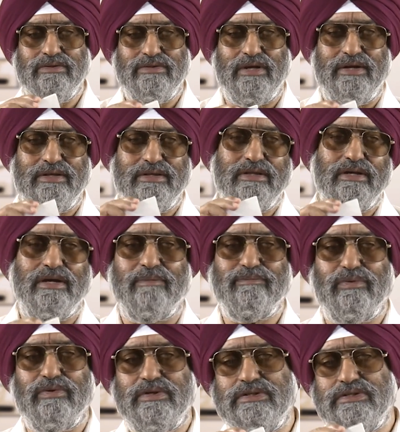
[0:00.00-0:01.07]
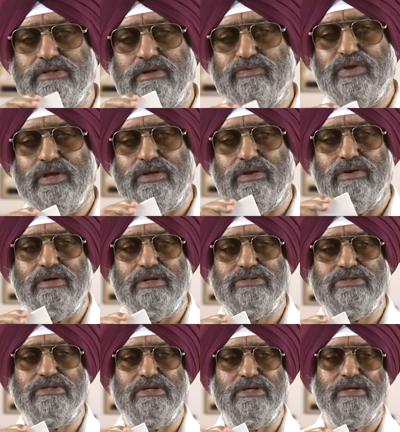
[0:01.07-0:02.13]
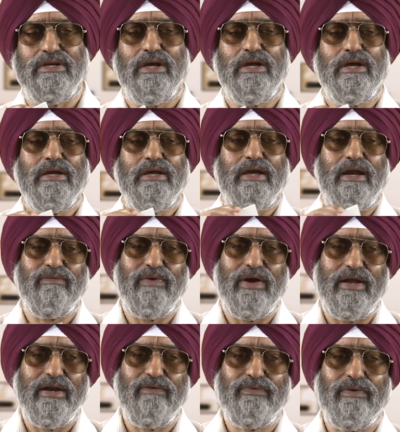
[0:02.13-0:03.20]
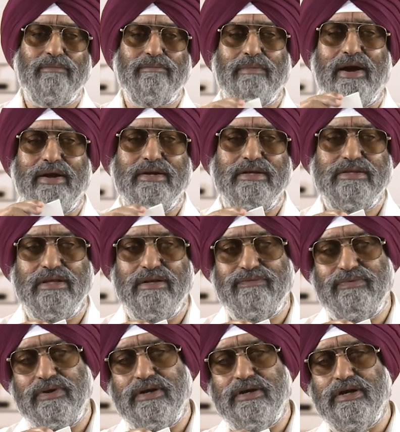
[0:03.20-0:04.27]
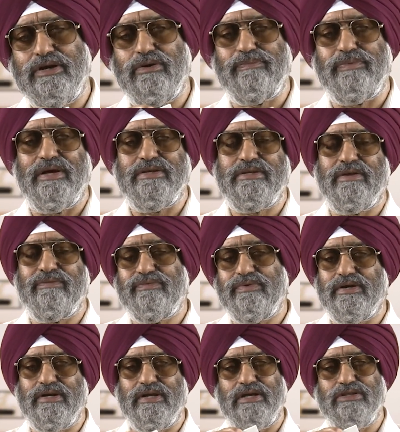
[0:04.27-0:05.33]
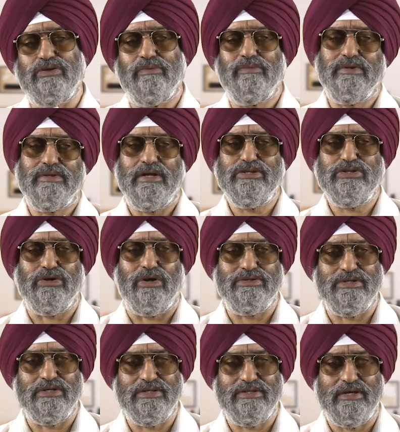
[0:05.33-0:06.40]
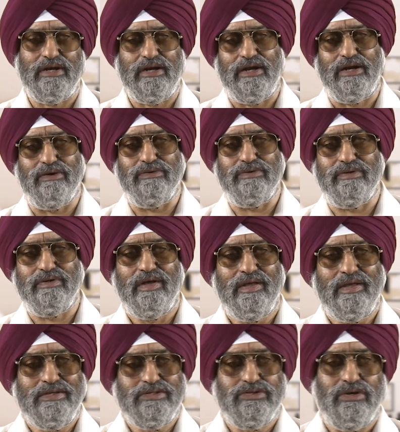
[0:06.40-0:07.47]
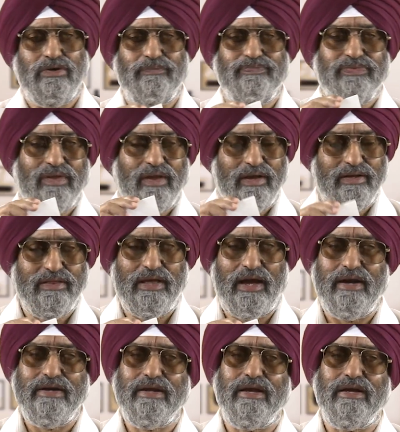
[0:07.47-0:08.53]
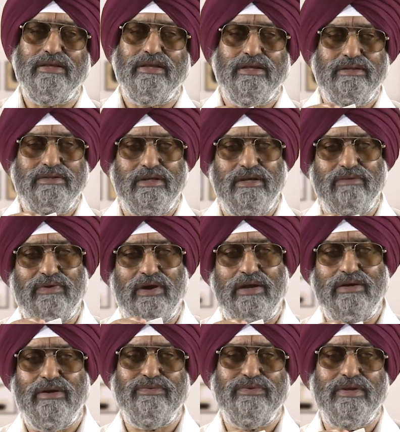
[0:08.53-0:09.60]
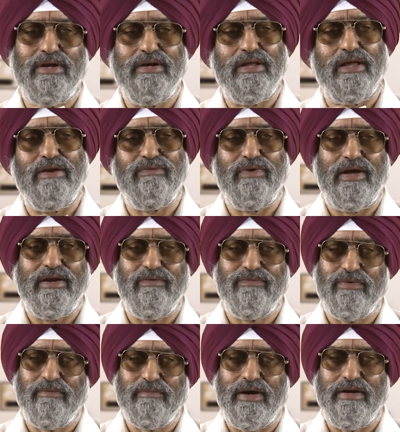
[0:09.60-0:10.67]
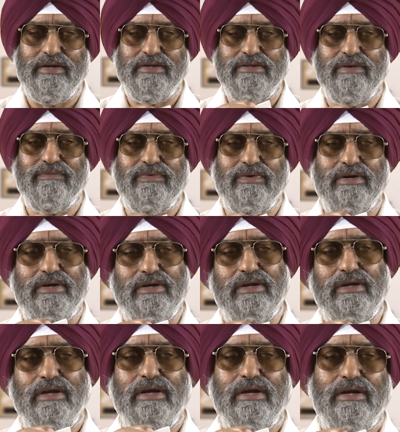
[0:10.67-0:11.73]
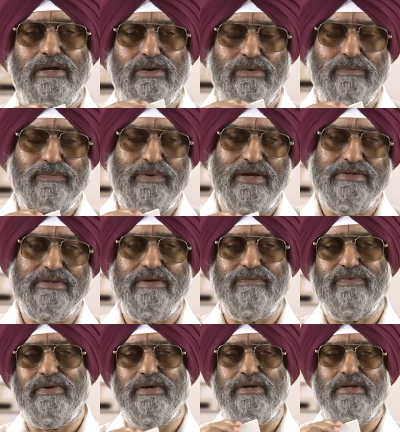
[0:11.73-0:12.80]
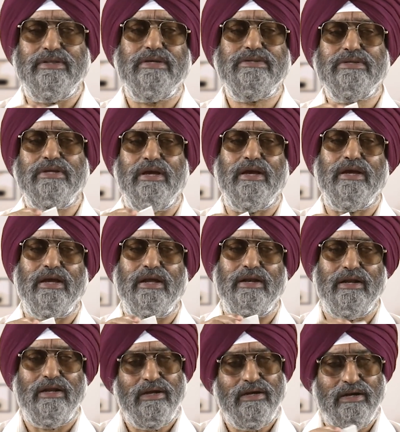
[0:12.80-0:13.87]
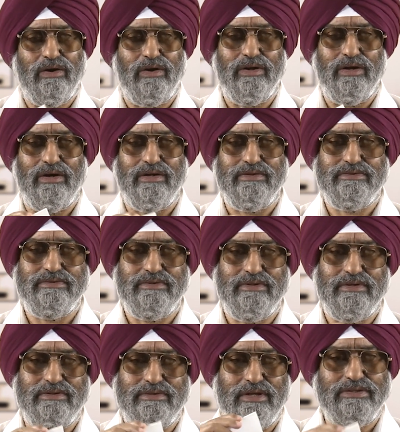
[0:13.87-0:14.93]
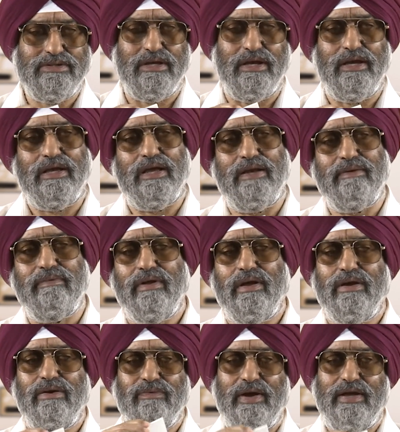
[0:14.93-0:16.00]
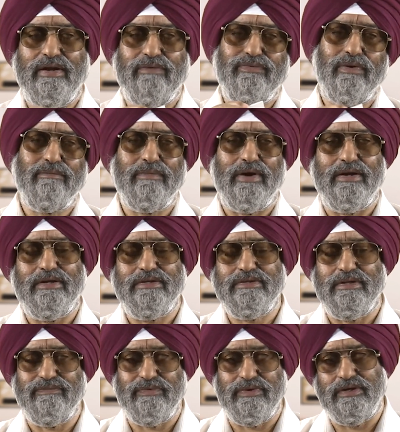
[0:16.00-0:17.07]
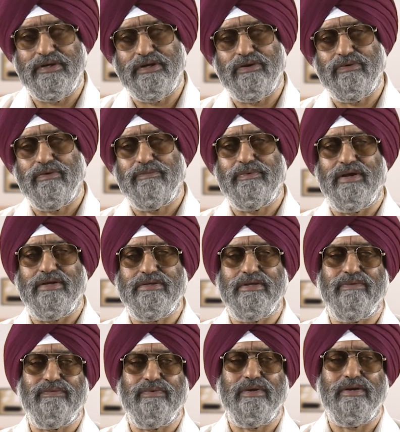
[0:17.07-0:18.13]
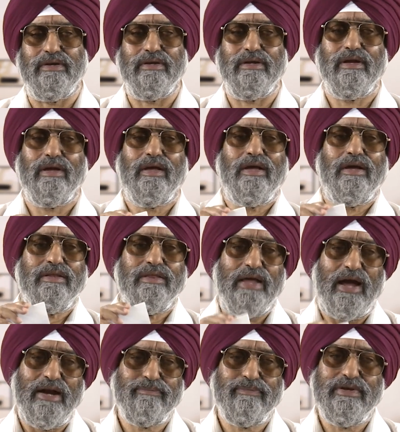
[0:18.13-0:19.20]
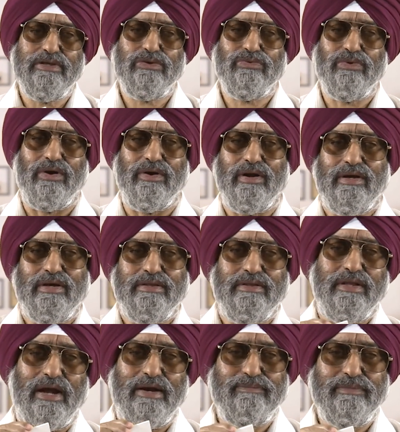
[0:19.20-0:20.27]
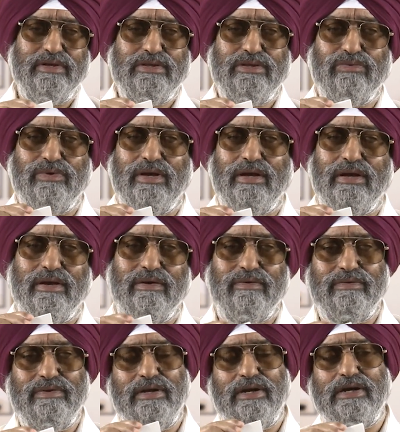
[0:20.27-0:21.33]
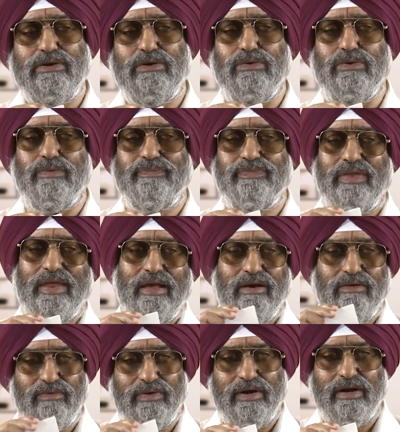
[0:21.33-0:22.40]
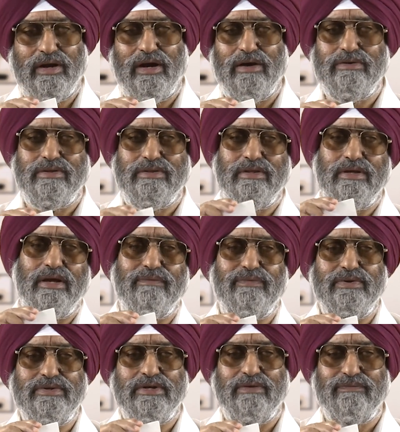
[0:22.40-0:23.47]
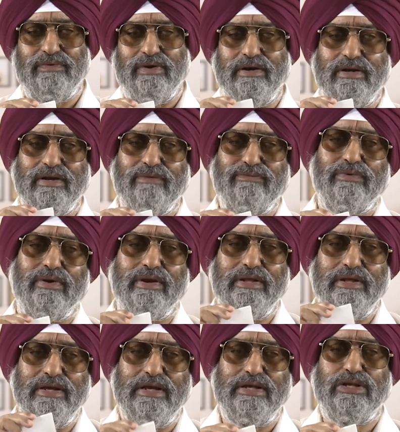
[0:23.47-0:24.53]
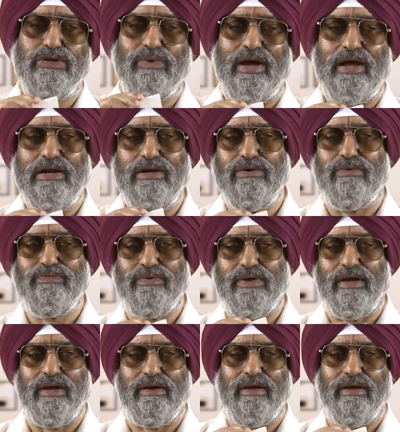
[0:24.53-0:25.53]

that is the composition of security C can vary from minus infinity to plus infinity assuming that short sales are allowed. So, in that case the value of z can vary from minus infinity to plus infinity thus k can uh, uh, thus k can vary from minus infinity to plus infinity. That means what that means, we need to work out the efficient frontier for each value of k